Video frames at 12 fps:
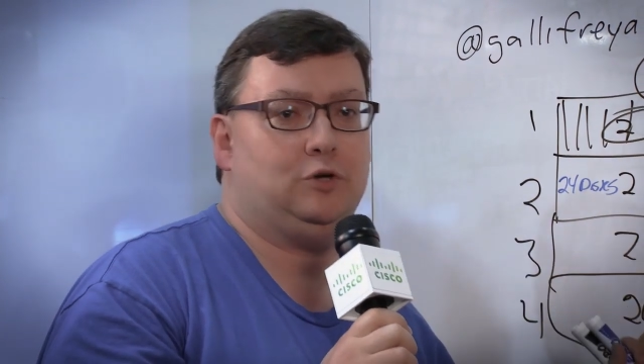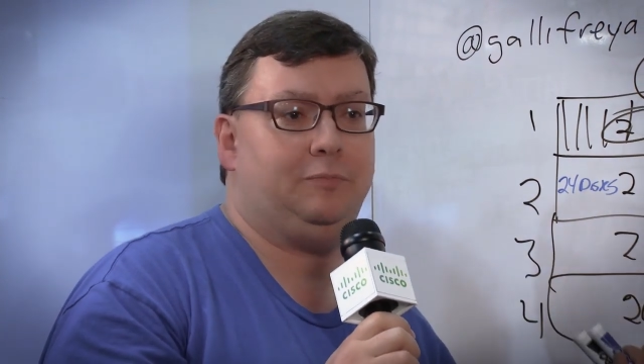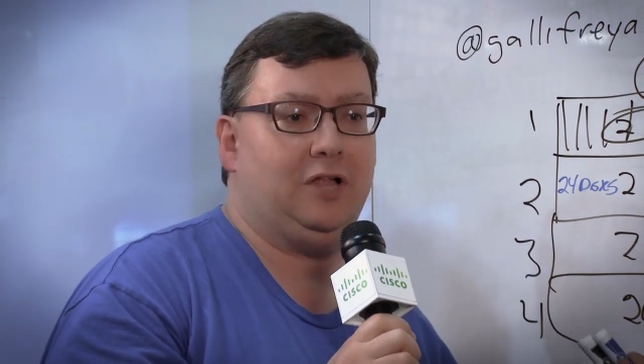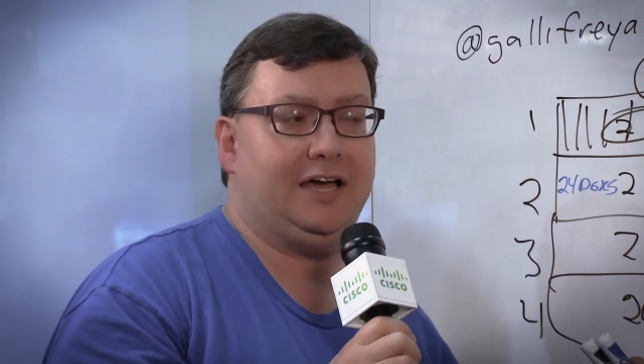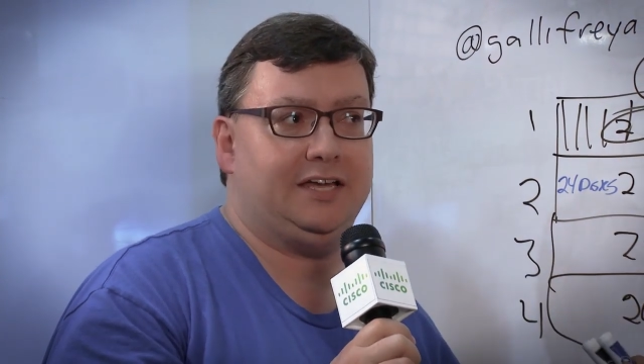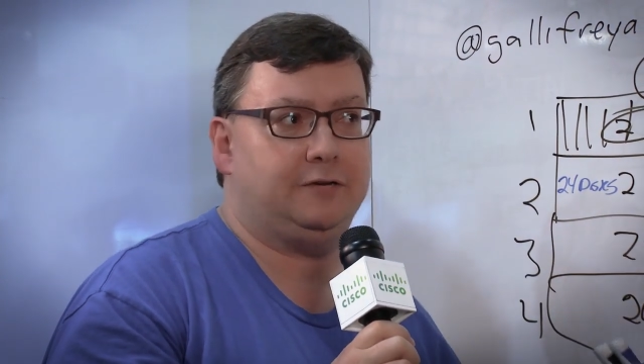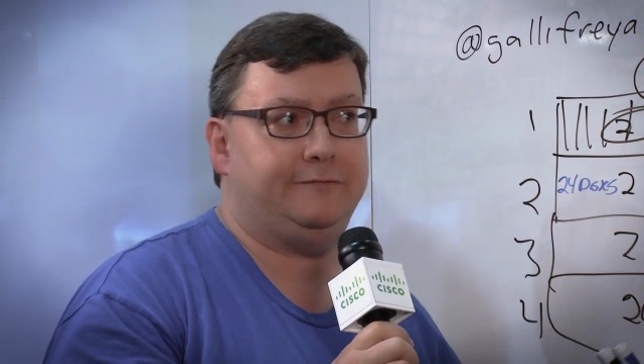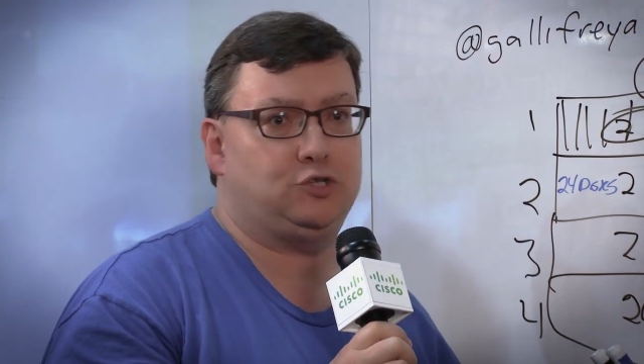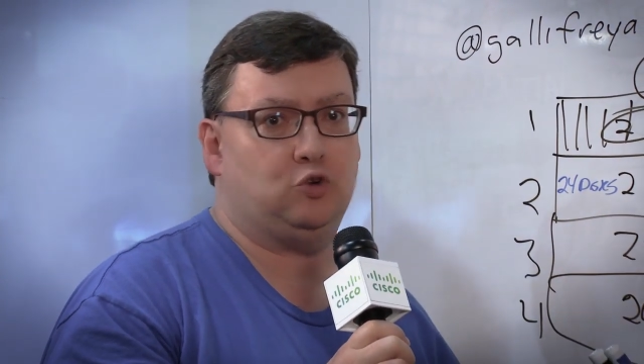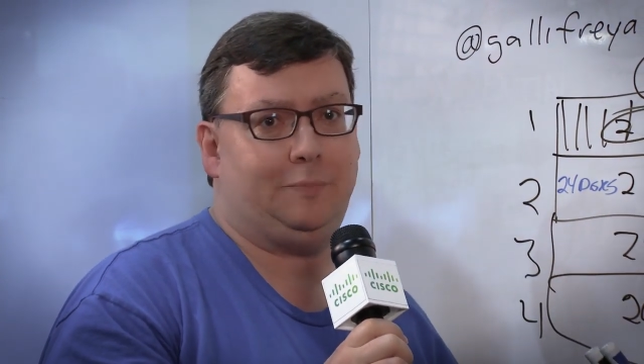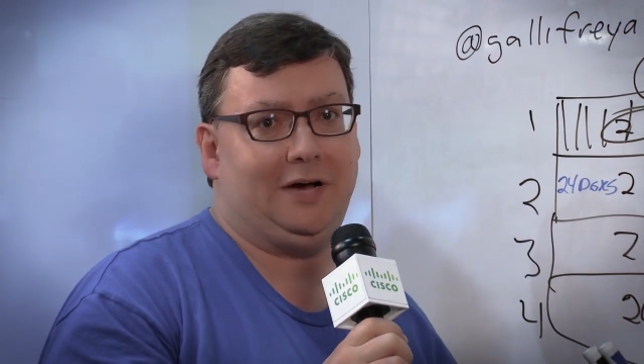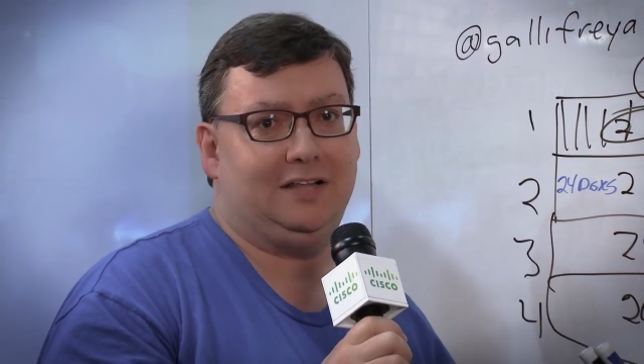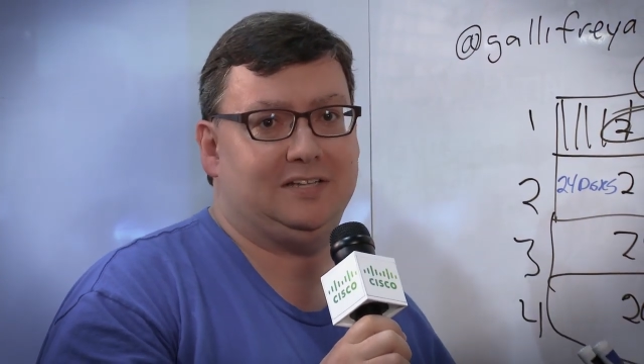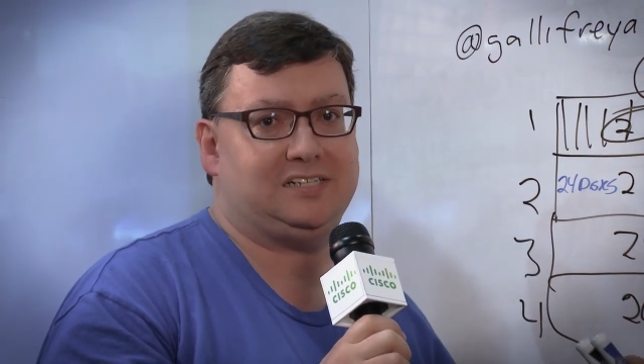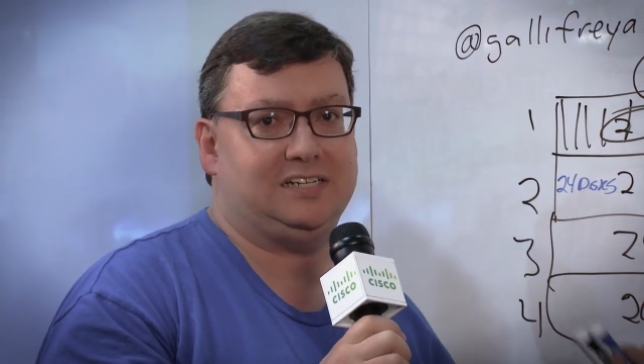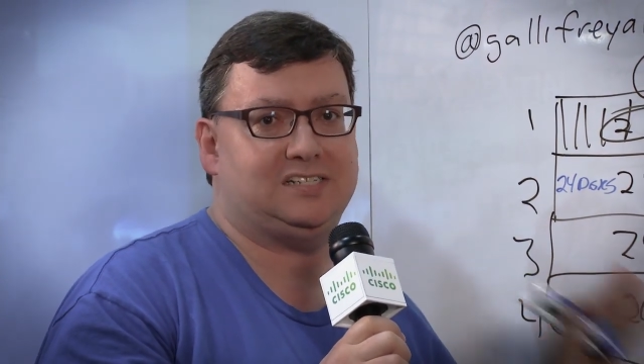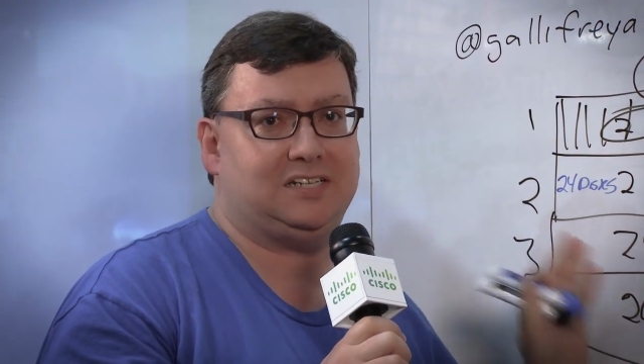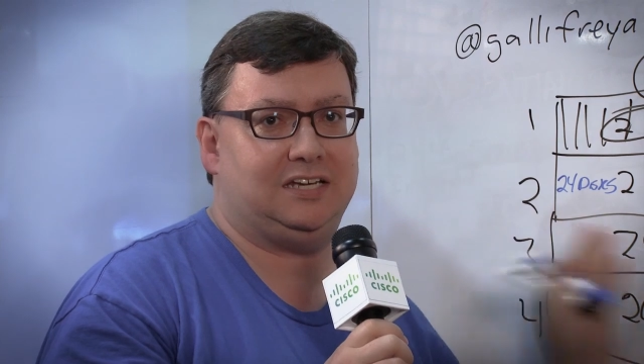apply individual
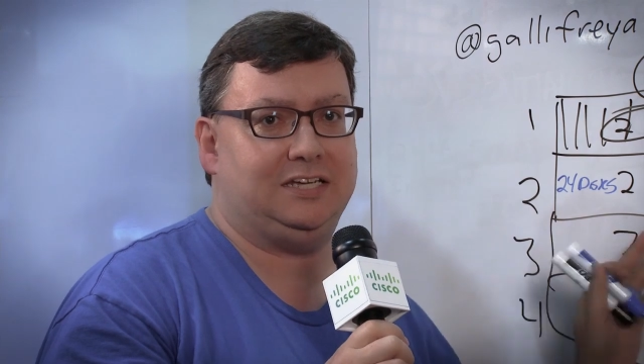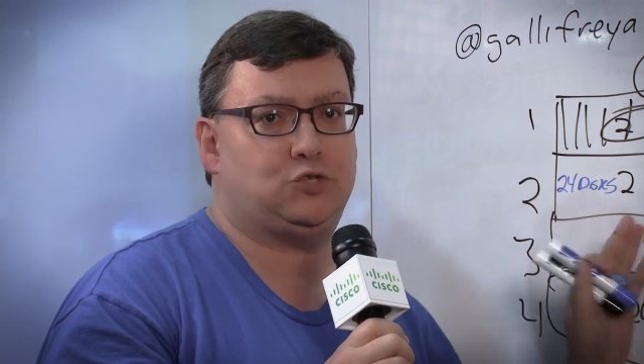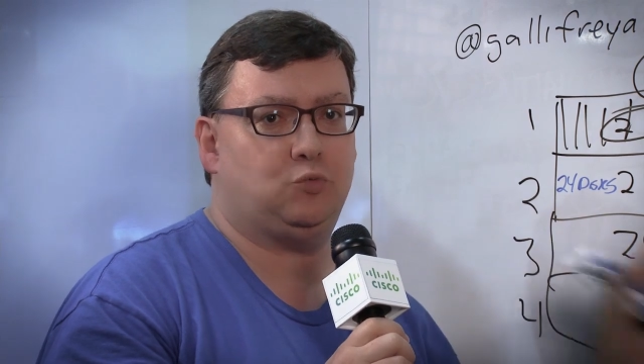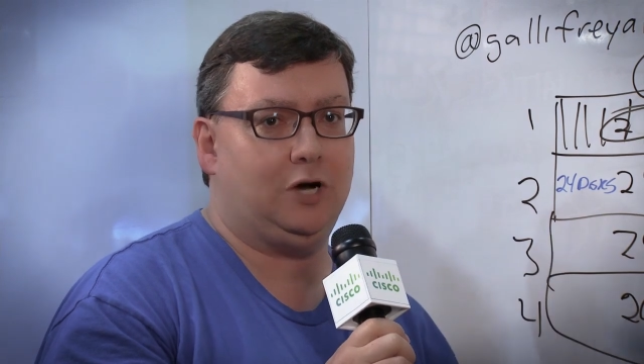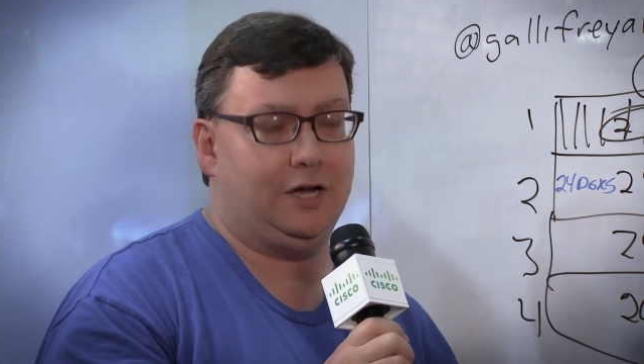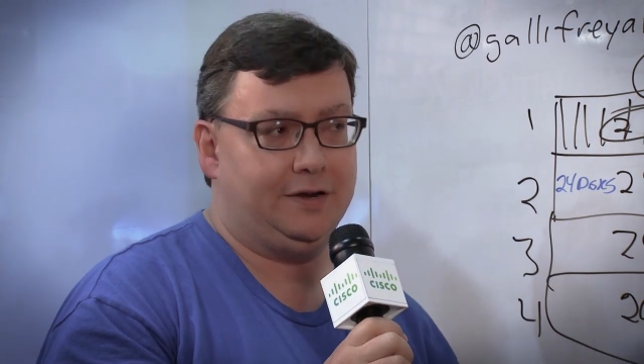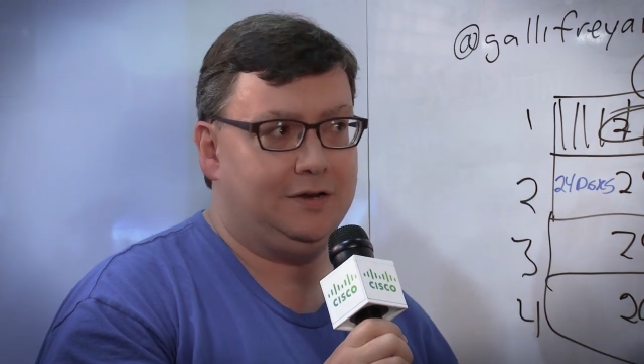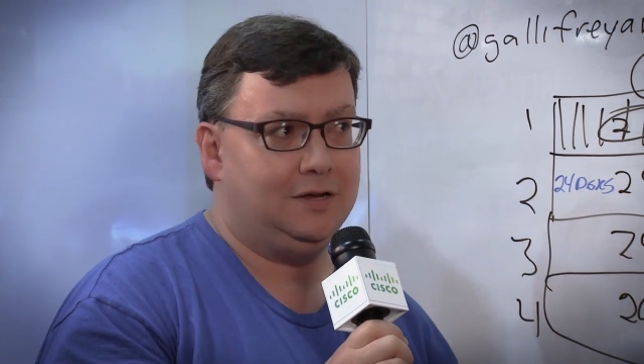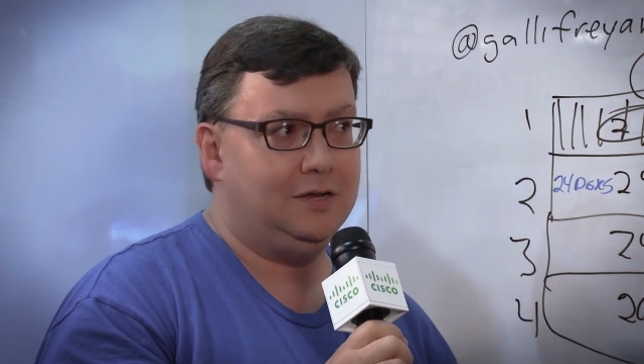policies to each one.